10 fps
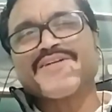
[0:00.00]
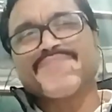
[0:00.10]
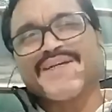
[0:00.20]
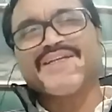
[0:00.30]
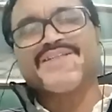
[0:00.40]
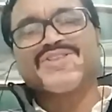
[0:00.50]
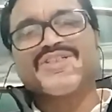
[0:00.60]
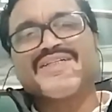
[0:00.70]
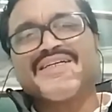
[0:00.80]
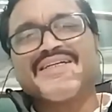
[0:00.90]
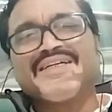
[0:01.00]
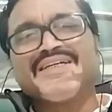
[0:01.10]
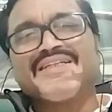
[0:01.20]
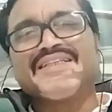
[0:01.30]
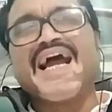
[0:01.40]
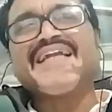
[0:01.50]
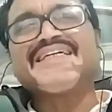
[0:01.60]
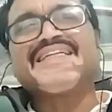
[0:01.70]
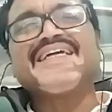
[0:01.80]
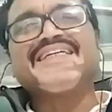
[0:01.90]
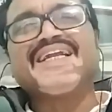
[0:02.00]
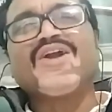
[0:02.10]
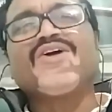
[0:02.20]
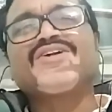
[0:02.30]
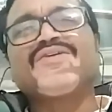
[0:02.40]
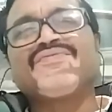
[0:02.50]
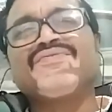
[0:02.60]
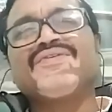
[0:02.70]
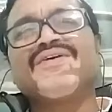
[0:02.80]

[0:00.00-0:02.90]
bodies, that create a lot of